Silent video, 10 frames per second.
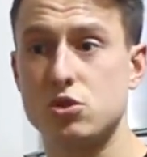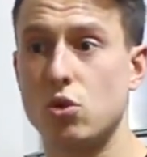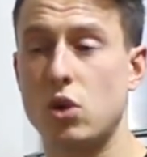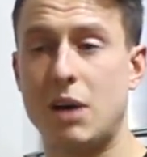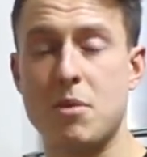
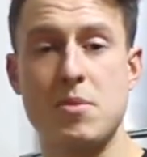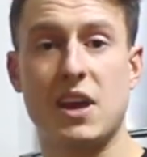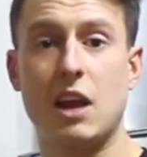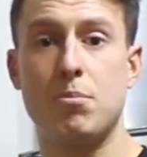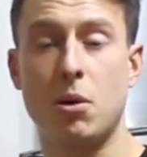So I might be
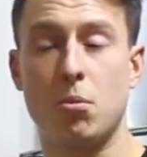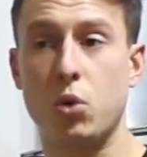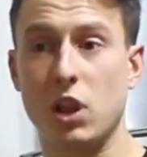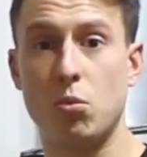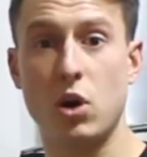getting a pump
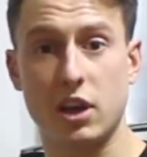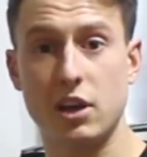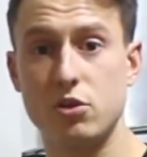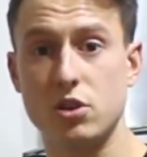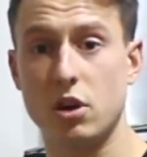while I'm working
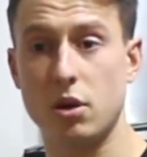out,